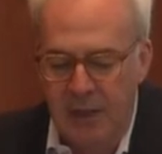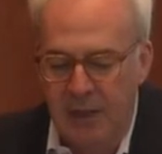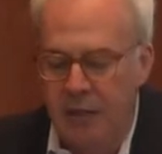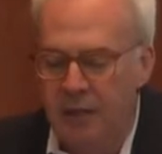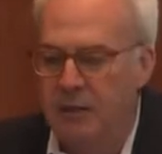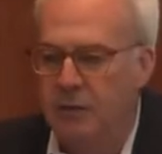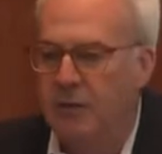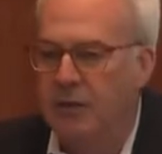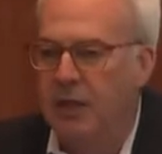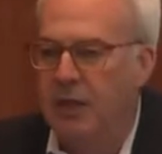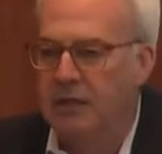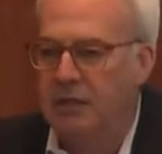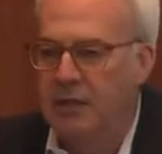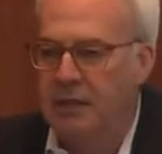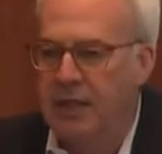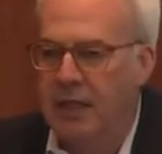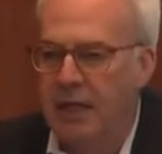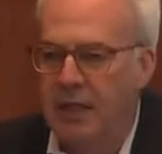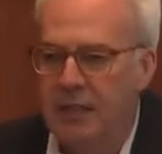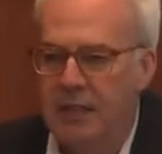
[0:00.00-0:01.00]
In
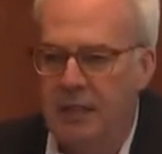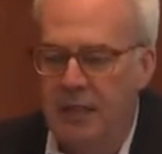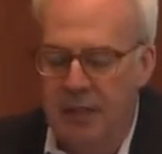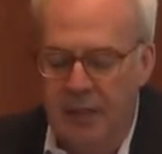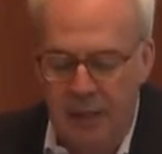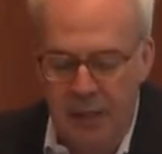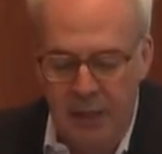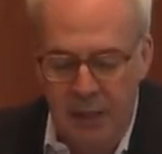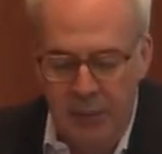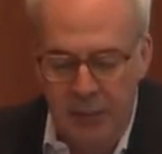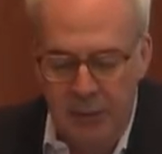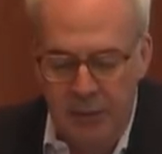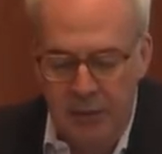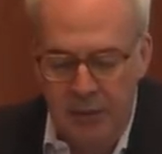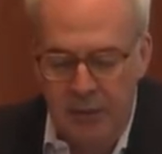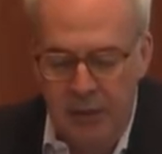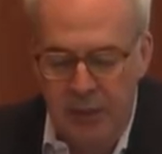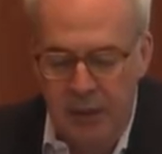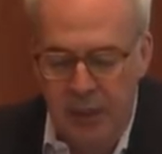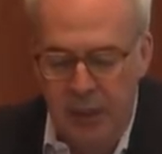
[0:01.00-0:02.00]
2019, he
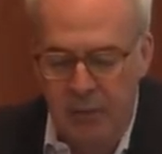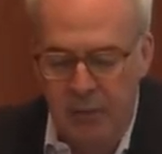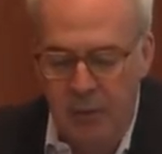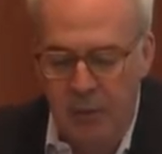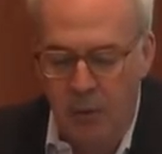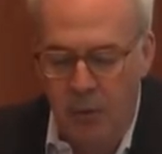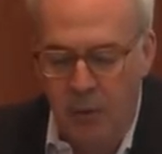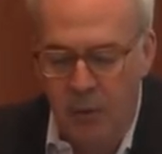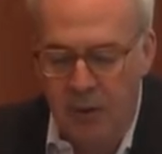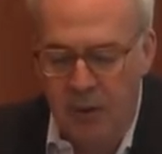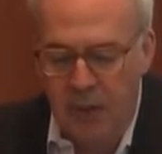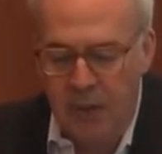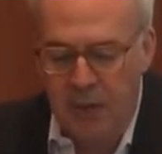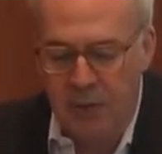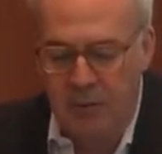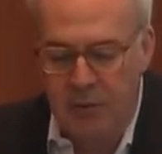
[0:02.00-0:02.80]
returned to help coordinate the